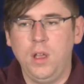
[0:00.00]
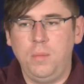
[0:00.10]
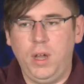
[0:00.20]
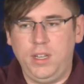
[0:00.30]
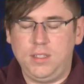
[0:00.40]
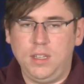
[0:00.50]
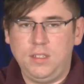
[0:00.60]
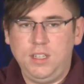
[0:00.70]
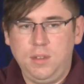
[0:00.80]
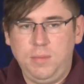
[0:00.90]
but it
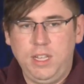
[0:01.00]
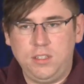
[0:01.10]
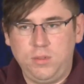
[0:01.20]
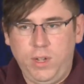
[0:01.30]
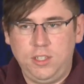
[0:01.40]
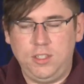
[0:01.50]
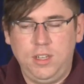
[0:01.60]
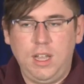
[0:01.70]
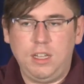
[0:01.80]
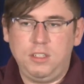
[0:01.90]
does need to be a switch
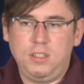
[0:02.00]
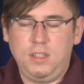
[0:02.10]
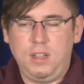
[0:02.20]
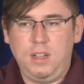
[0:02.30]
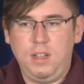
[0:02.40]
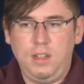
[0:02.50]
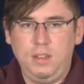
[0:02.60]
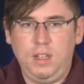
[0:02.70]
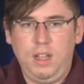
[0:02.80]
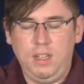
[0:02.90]
and not just a
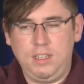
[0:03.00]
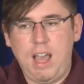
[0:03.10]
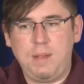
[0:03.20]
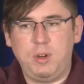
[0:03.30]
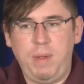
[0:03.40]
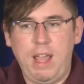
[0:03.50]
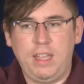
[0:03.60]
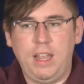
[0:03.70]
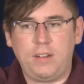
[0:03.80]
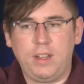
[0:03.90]
tap or
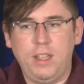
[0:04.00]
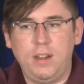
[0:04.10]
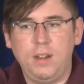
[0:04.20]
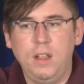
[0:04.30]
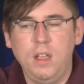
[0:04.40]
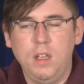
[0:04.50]
packet aggregator,